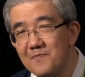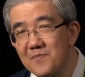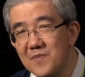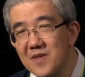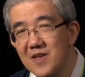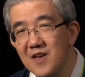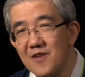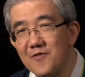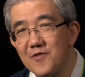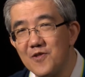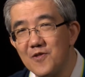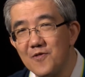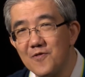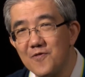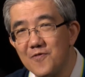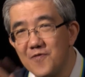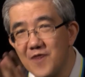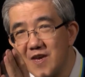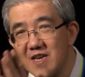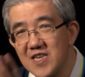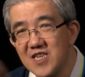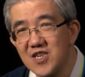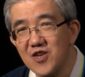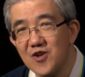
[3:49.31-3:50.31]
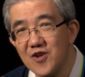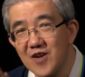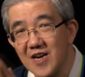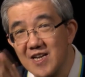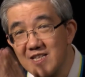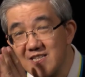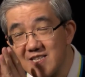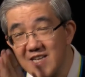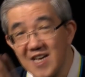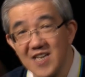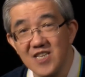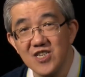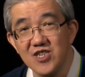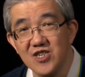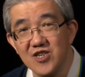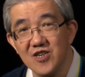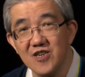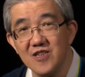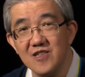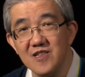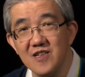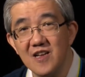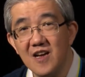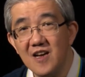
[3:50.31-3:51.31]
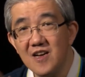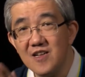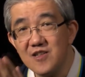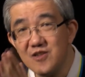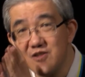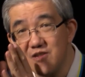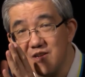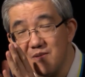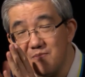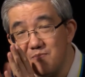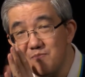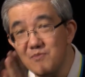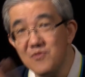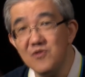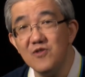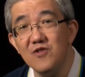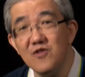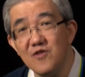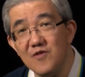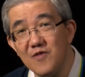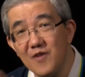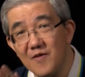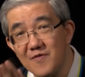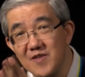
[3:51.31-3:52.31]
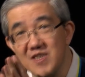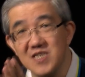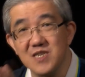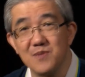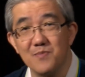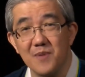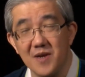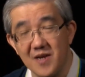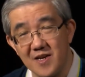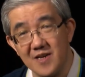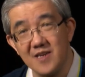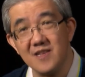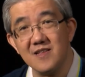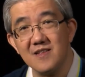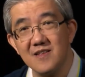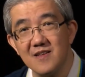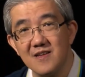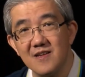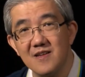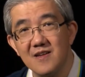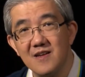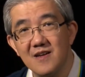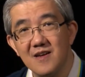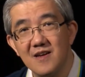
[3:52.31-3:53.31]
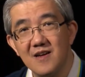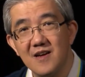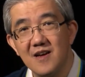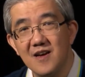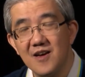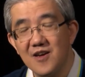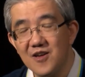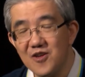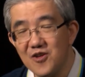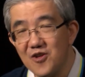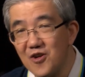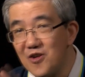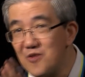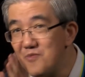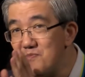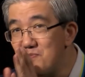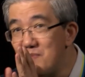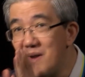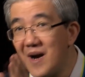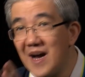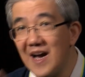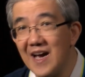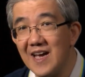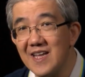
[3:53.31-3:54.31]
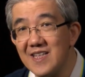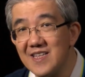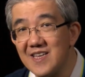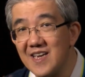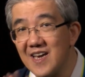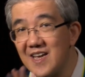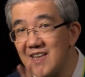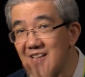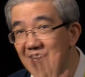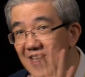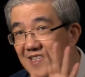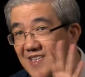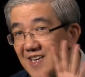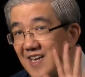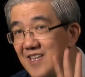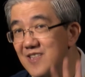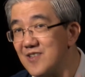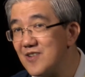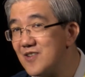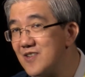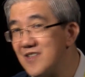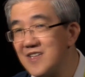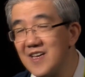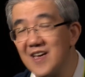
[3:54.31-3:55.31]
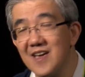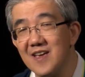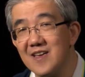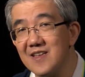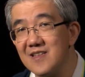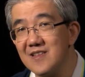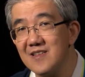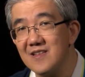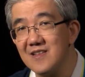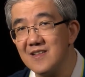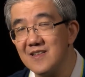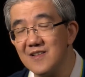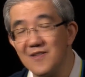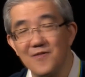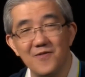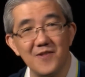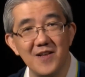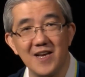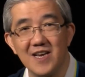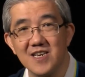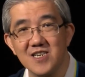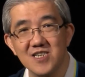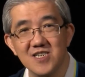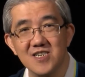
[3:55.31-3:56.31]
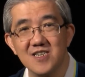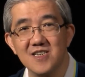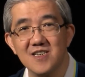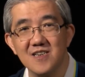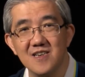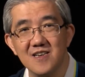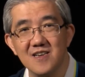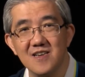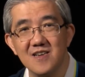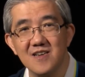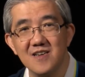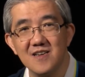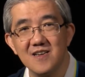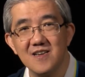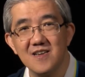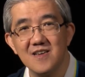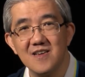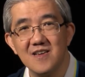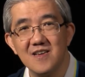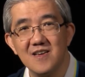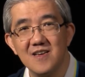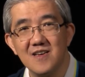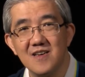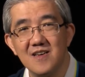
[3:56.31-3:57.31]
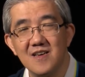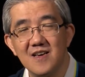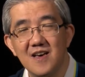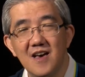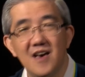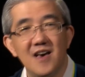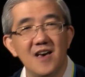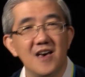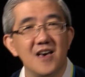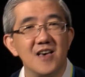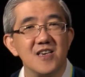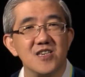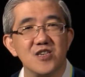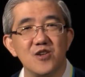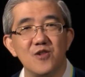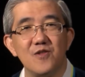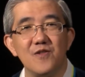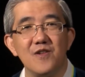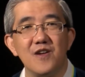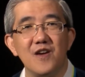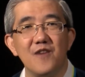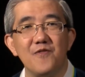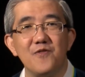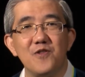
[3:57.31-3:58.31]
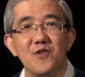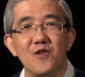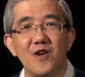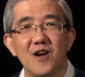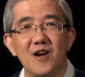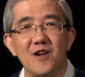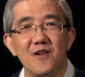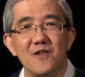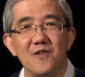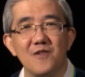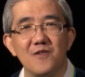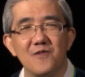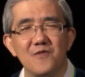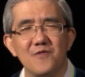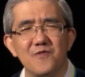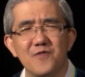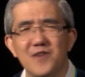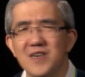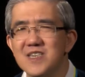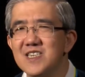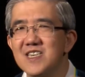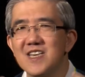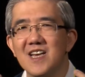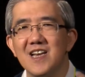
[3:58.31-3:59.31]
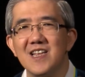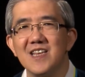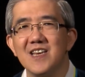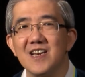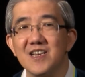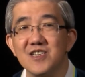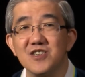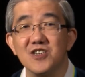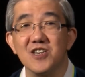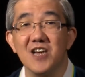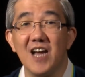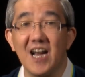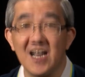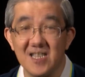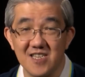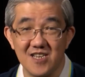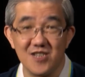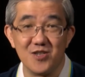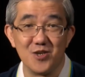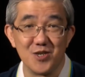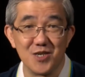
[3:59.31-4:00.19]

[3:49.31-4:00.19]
if you fix your attention to the move of the Spirit, your mind cannot entertain the flesh. So if you are physically attracted to